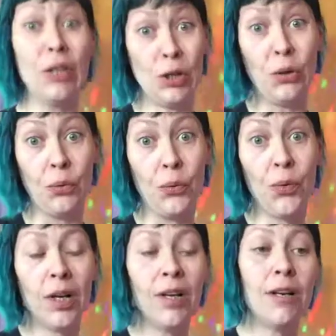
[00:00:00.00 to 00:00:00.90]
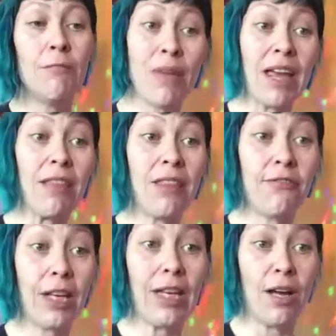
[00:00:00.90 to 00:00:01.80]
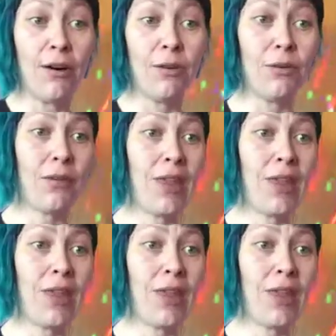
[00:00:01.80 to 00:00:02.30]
knew made the video,